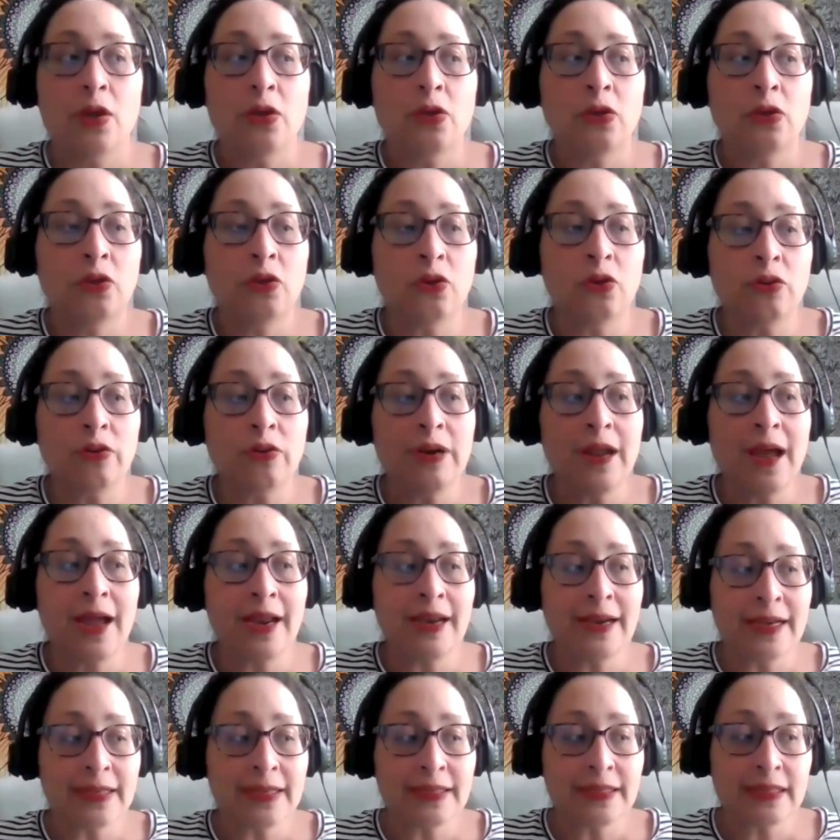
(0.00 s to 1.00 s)
you're not
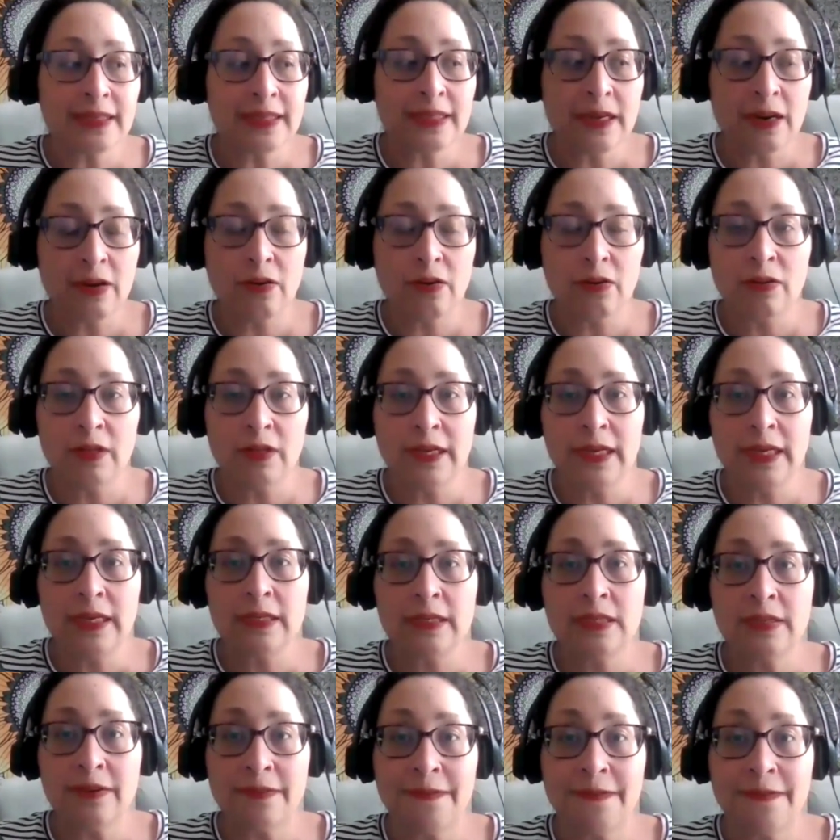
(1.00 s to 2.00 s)
necessarily
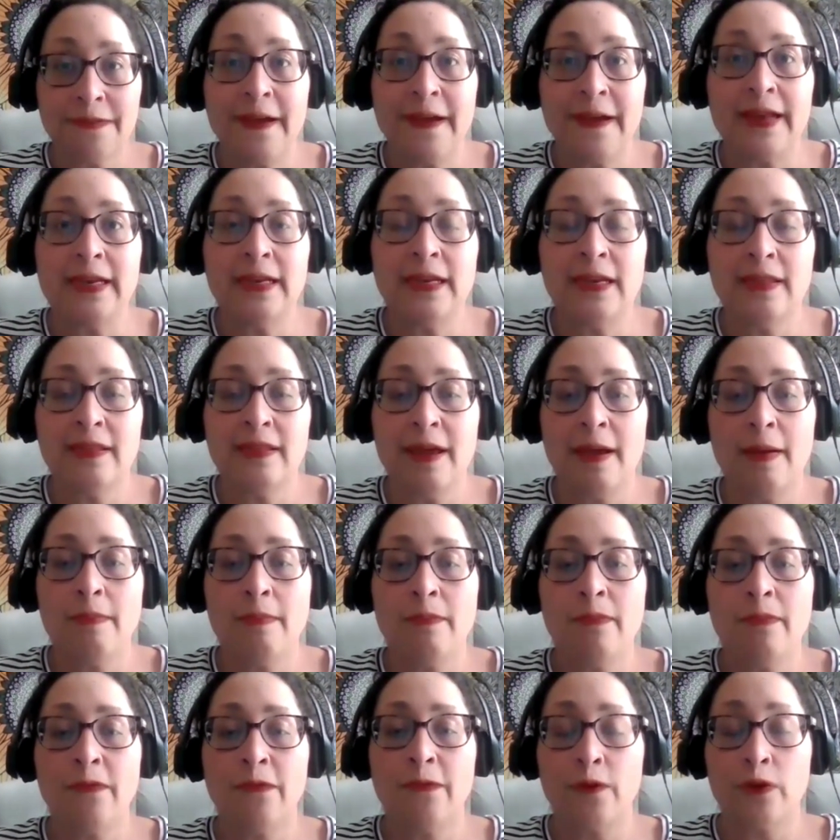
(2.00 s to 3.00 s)
defending
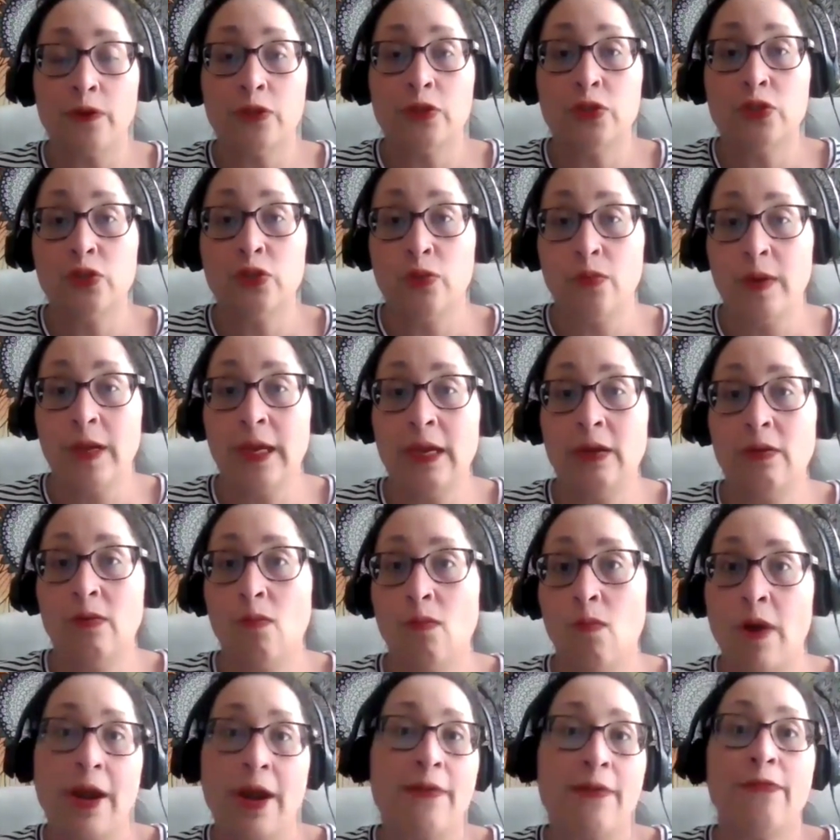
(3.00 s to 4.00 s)
them for doing
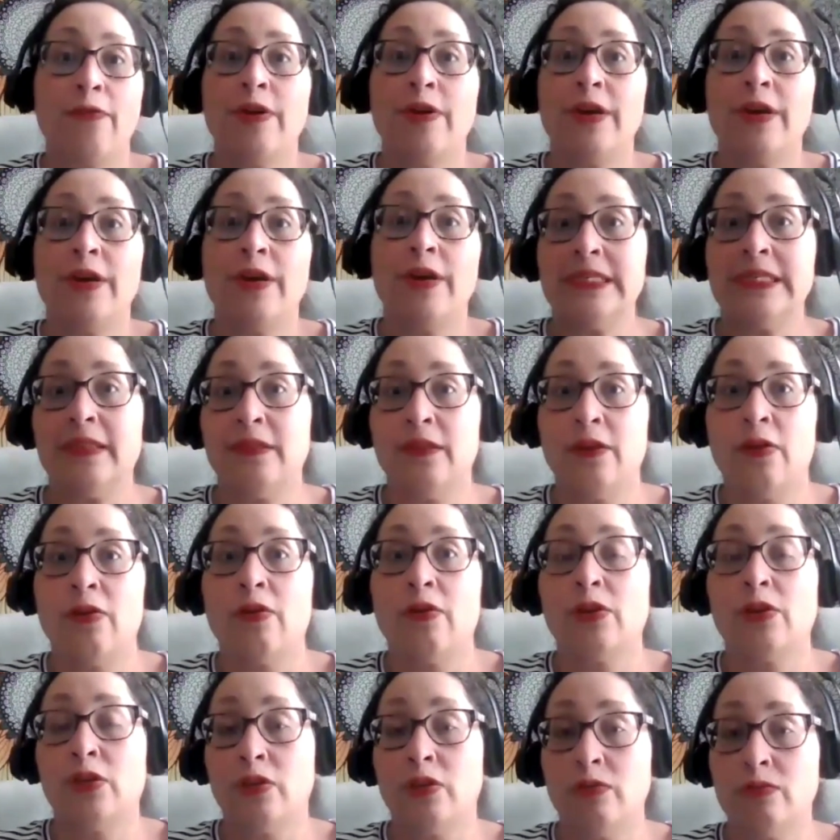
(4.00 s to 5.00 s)
whatever it is that
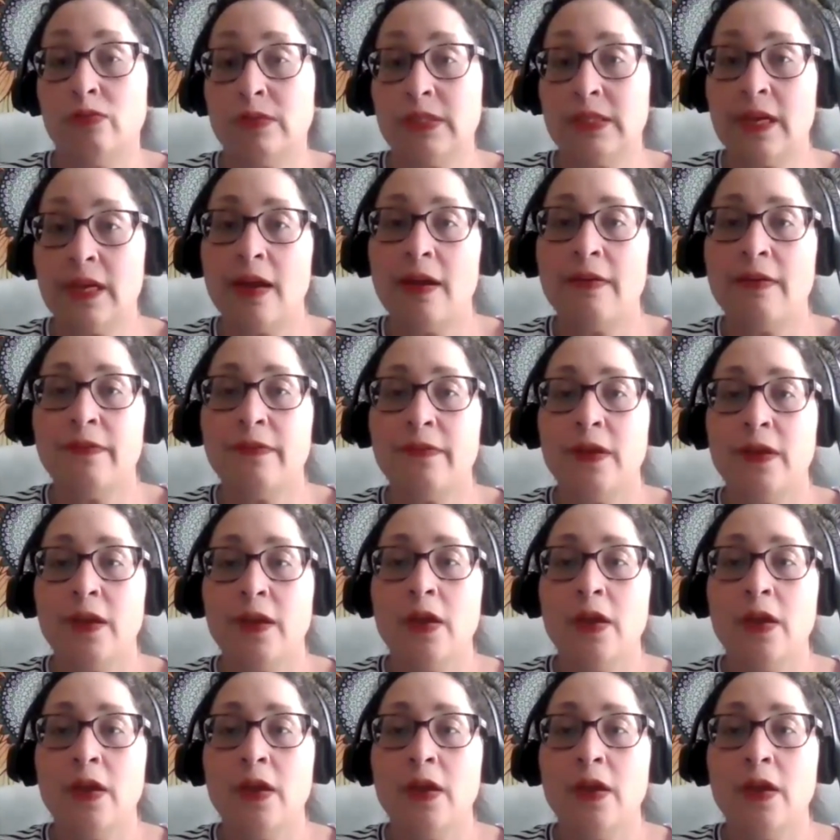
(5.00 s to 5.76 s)
they're accused of.